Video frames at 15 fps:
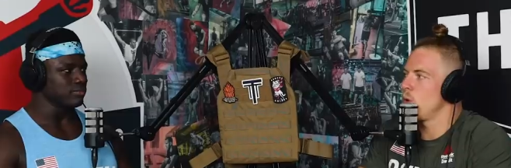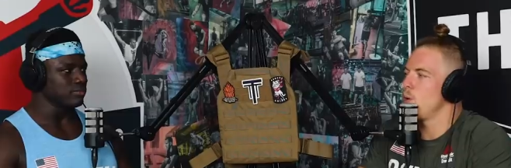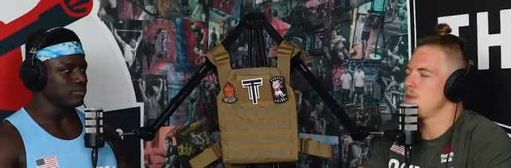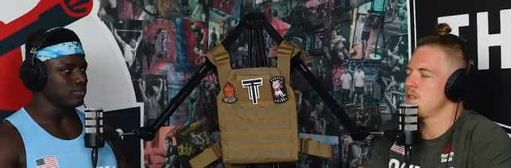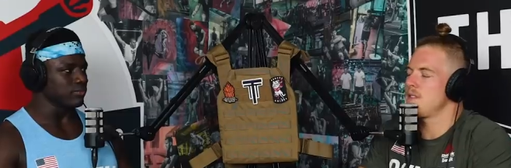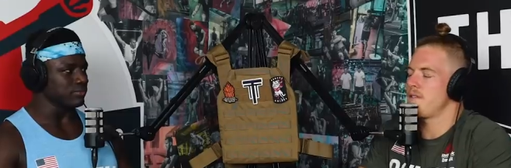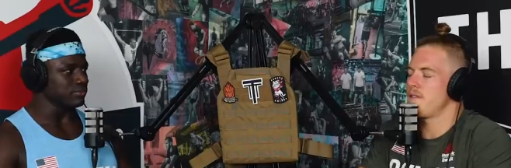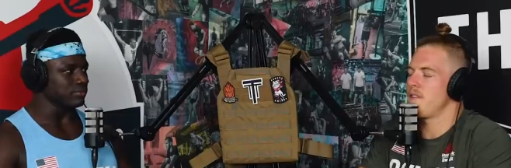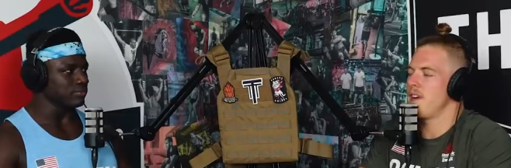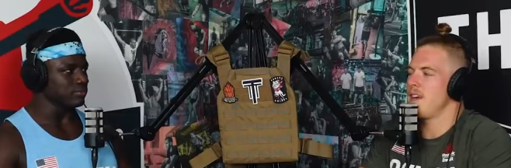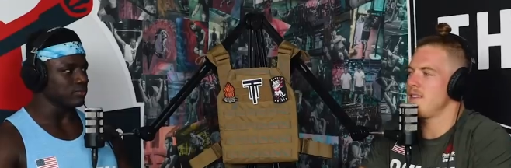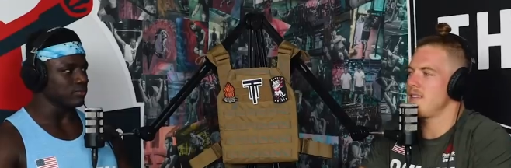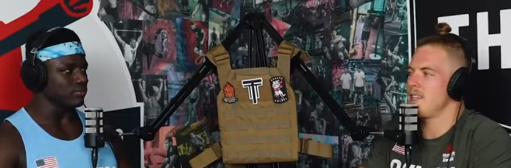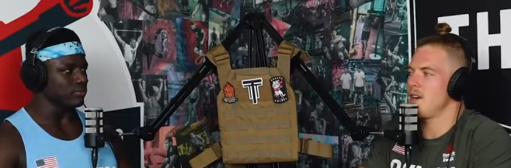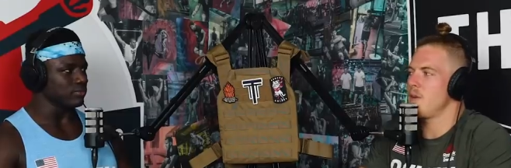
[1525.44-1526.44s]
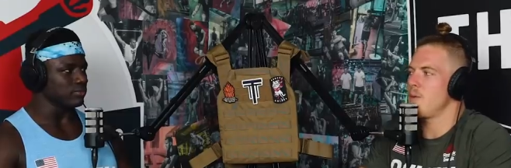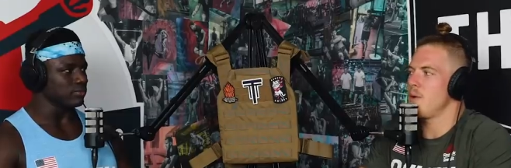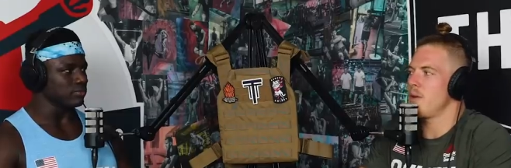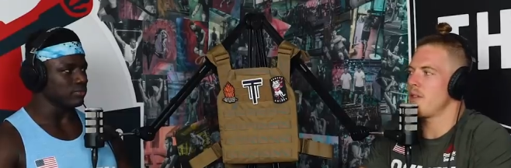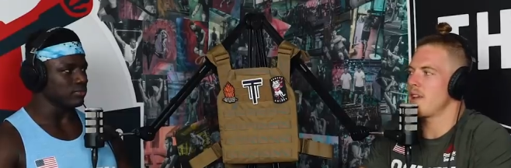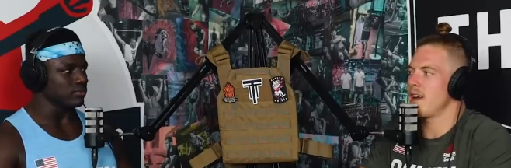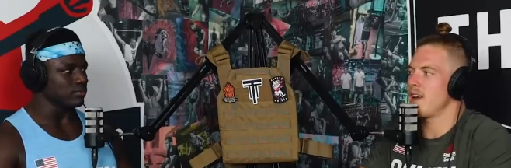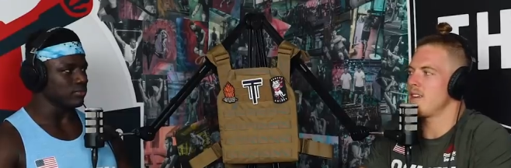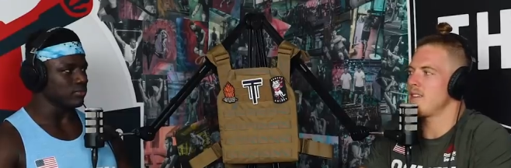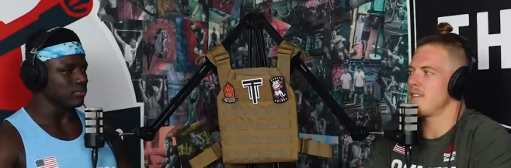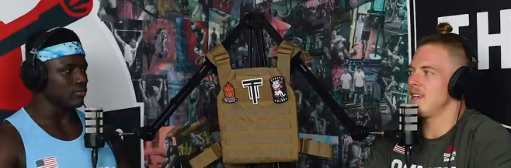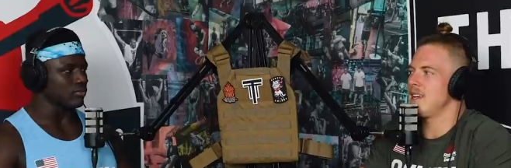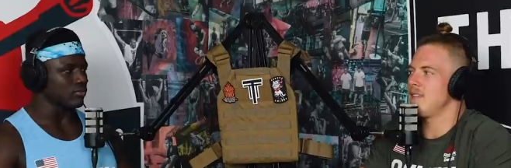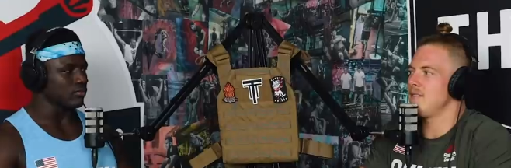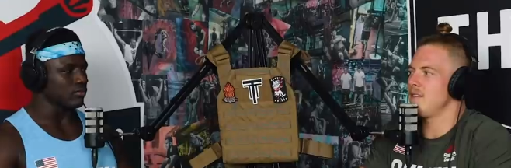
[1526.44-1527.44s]
Speaker 1: What was the phrase that we both kind of
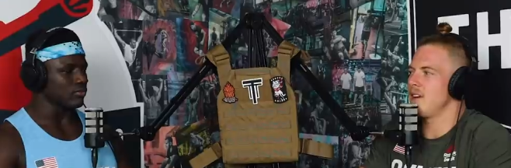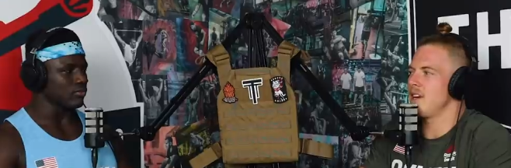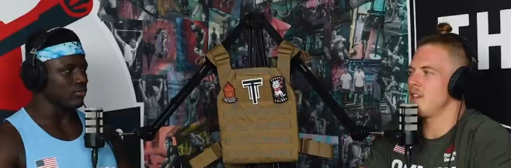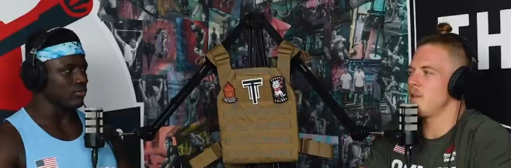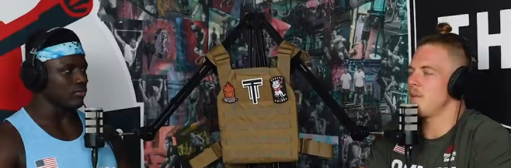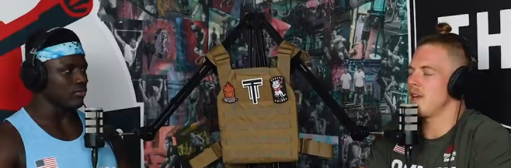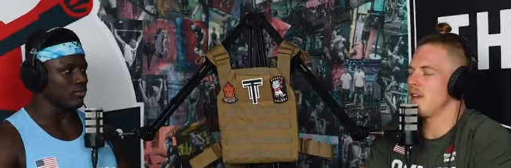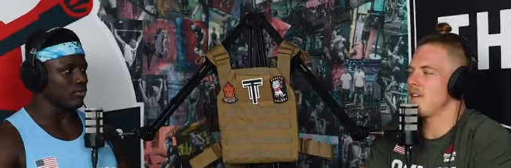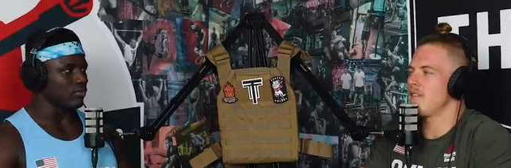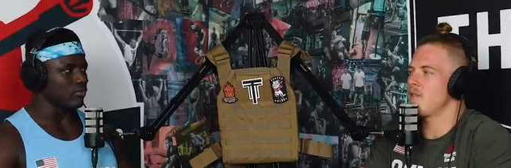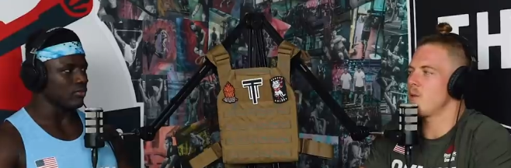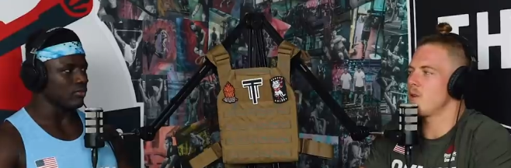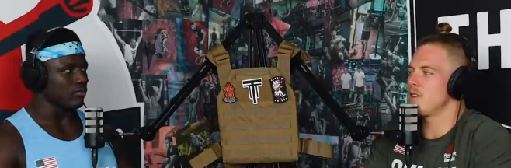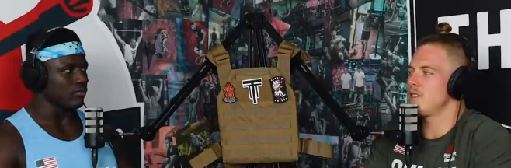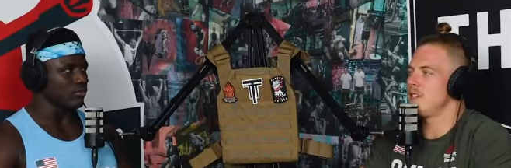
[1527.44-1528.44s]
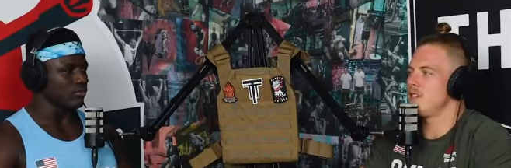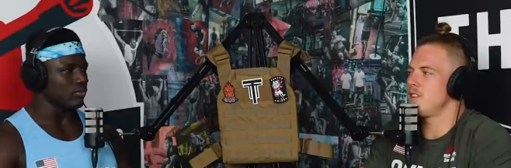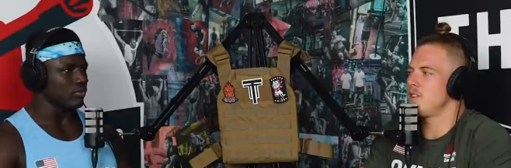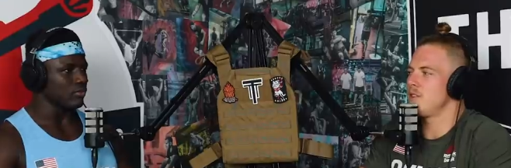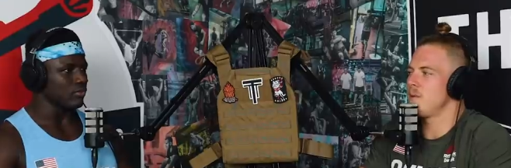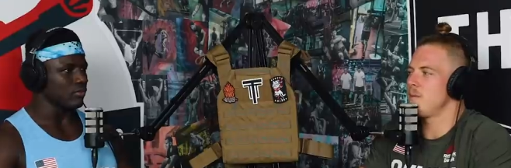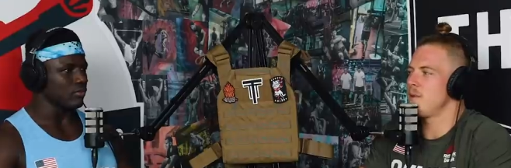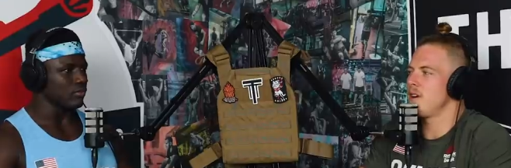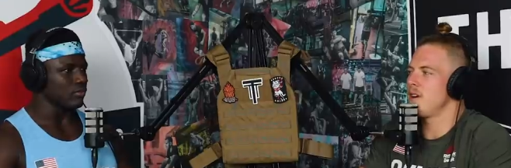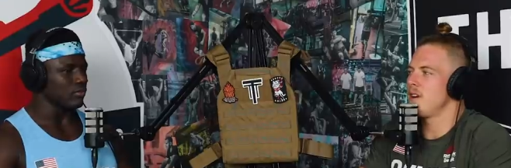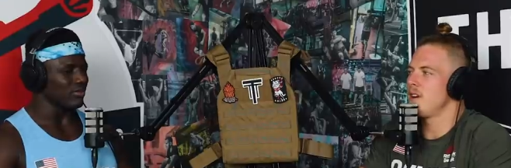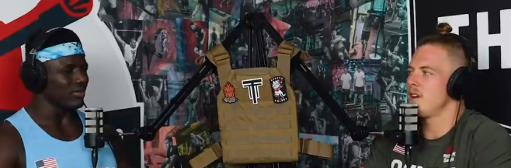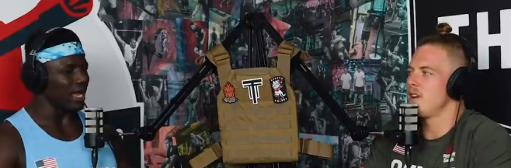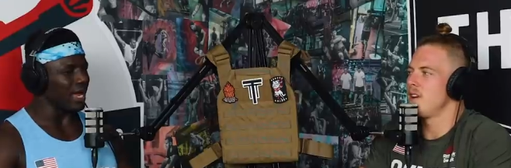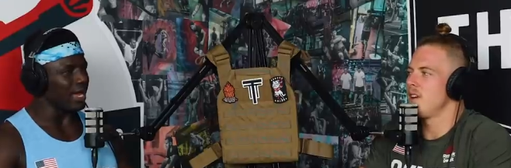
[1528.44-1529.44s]
said right at the beginning of quarantine? Do you remember?
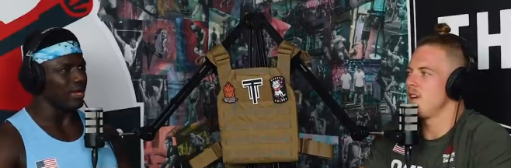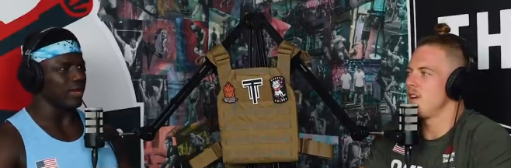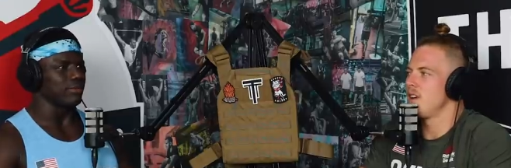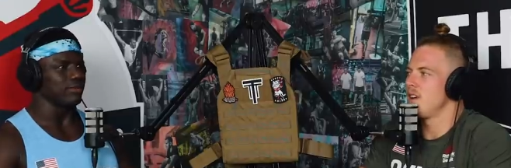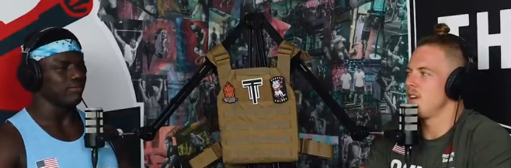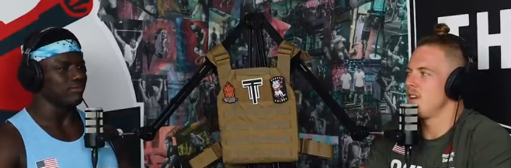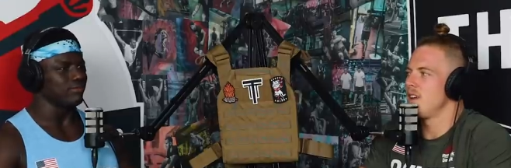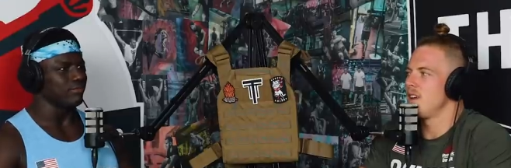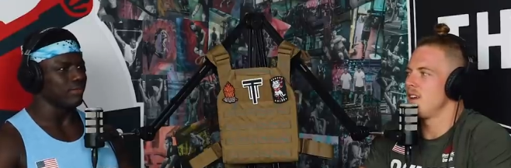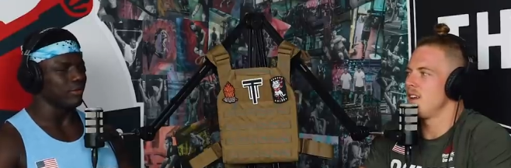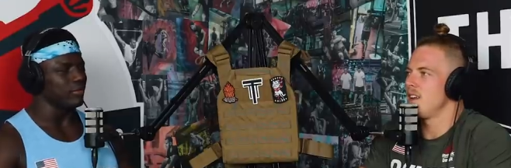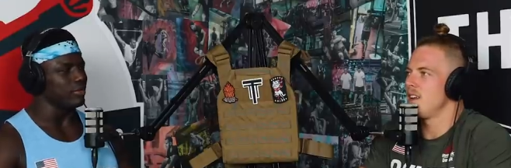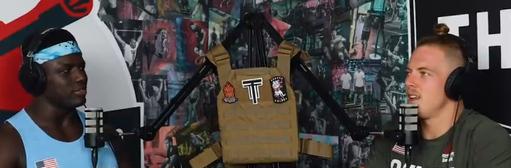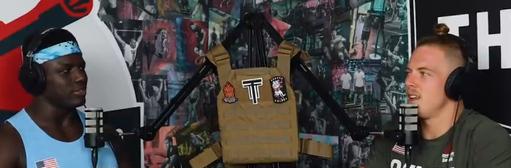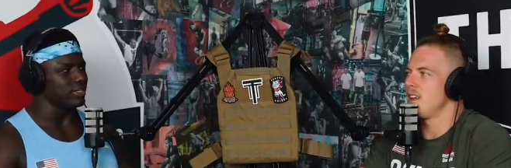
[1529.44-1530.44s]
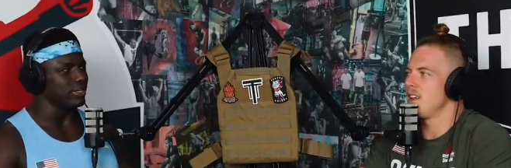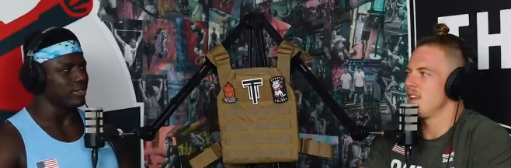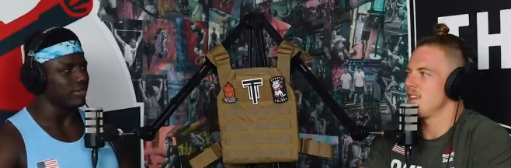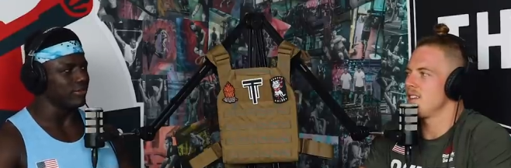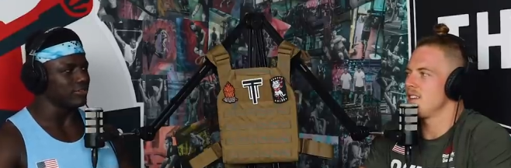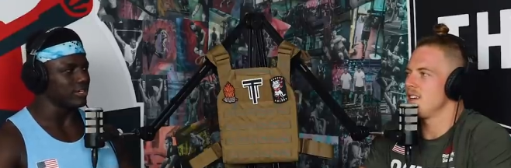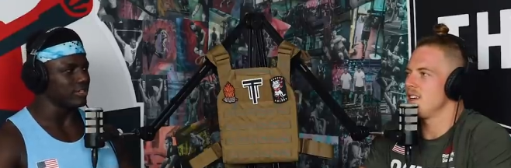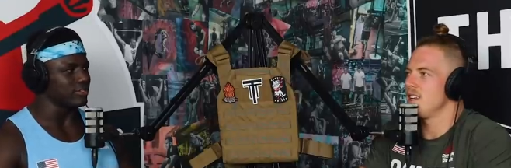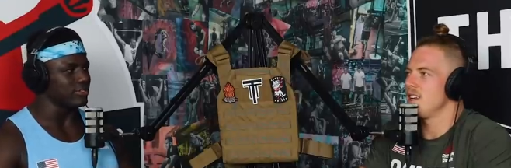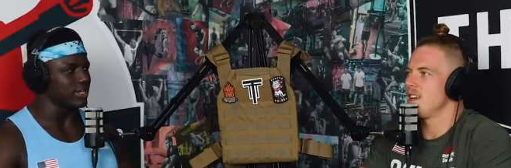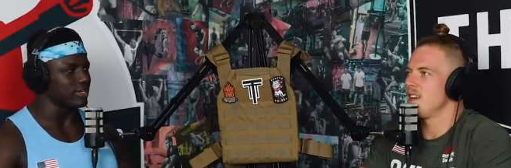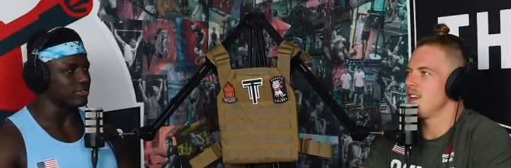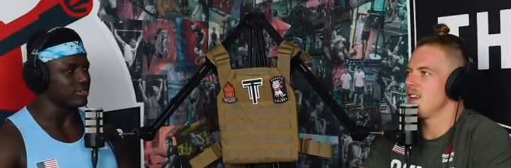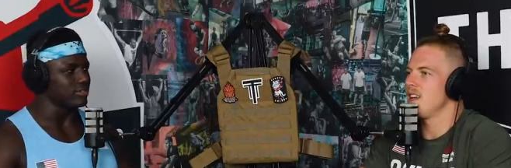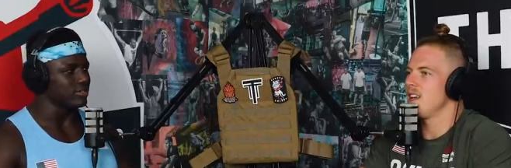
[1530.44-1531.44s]
Ah,
Speaker 2: I wish I did. I've checked
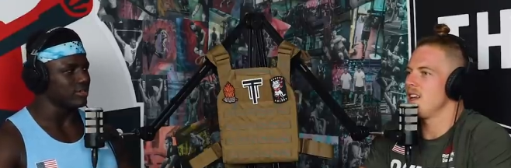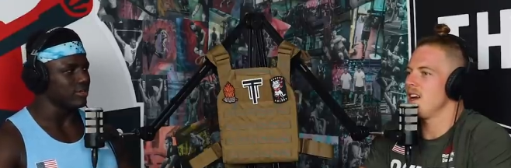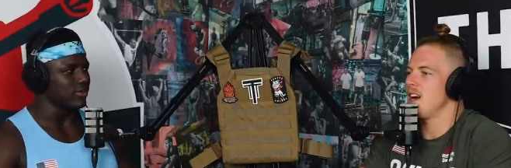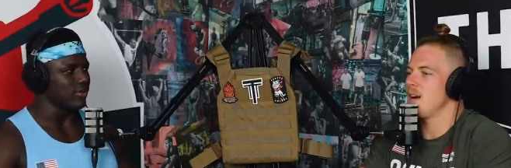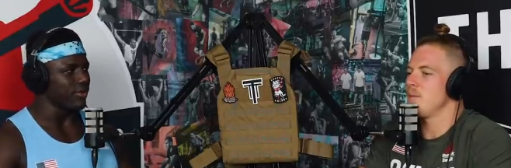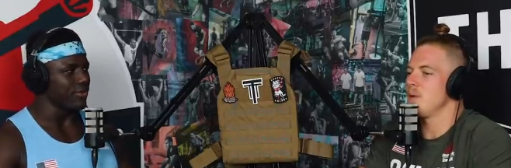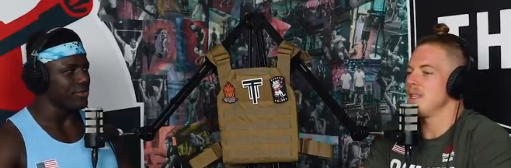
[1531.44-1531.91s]
the text.
Speaker 1: I